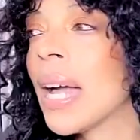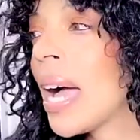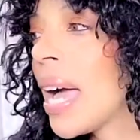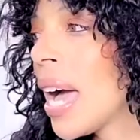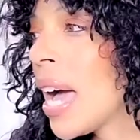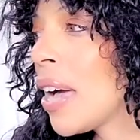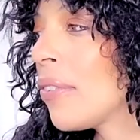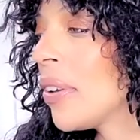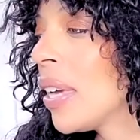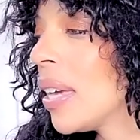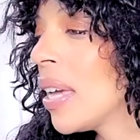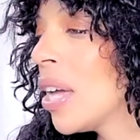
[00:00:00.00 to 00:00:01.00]
I have
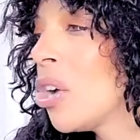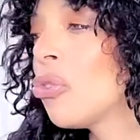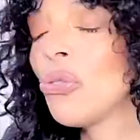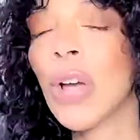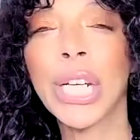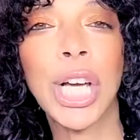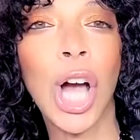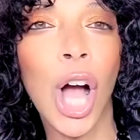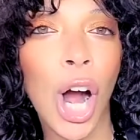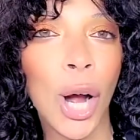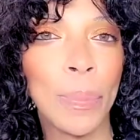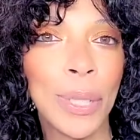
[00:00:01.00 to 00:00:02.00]
a red
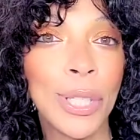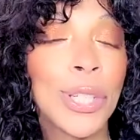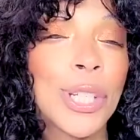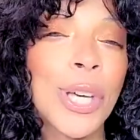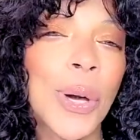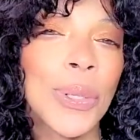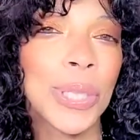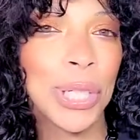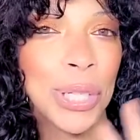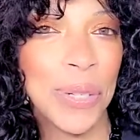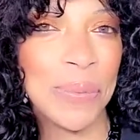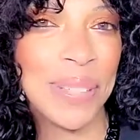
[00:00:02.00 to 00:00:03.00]
carpet to go
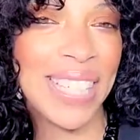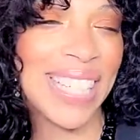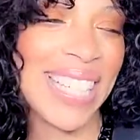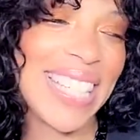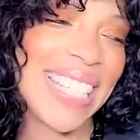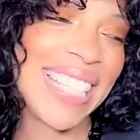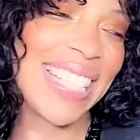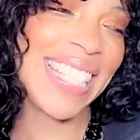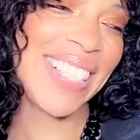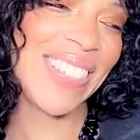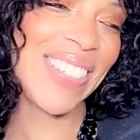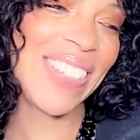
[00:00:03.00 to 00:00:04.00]
to because, you know,